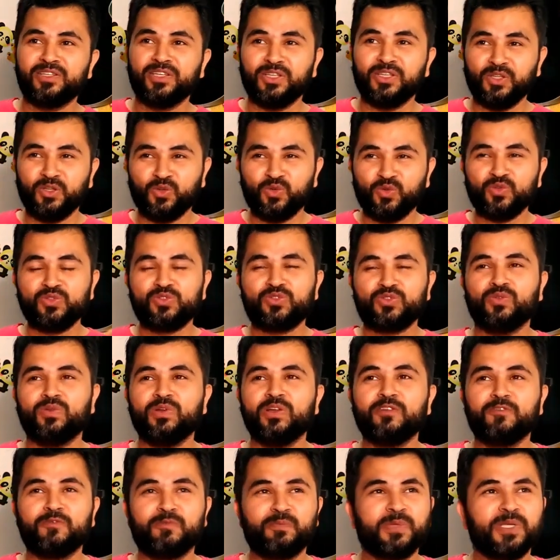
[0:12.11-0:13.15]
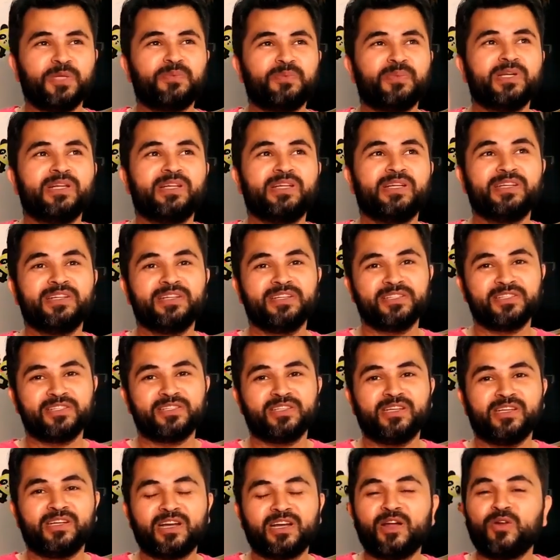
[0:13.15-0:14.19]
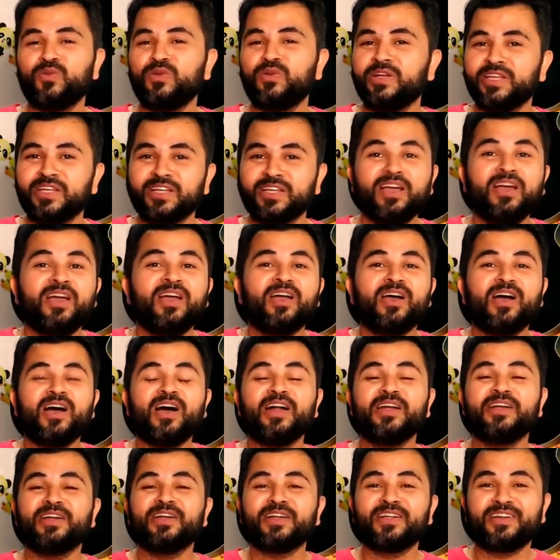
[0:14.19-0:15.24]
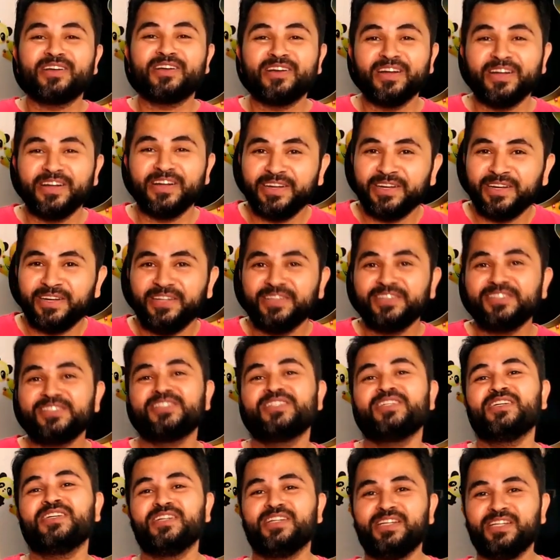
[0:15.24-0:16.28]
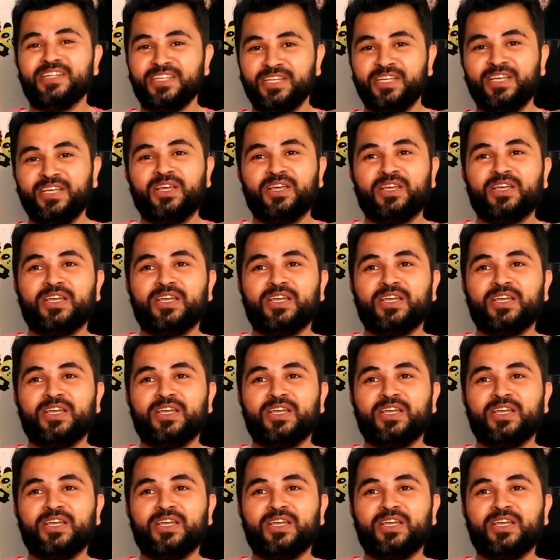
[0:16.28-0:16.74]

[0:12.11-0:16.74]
He used to love people in his surrounding unconditionally.